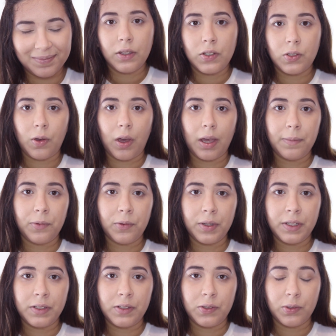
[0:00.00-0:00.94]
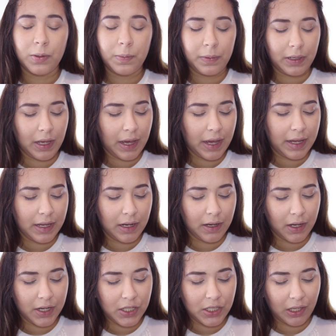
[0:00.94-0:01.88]
So I'm going to apply an
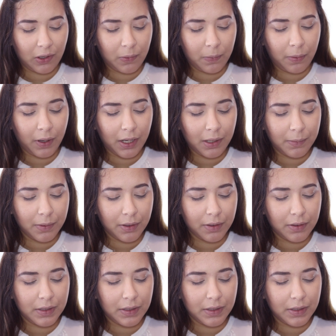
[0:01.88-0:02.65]
eyeshadow primer.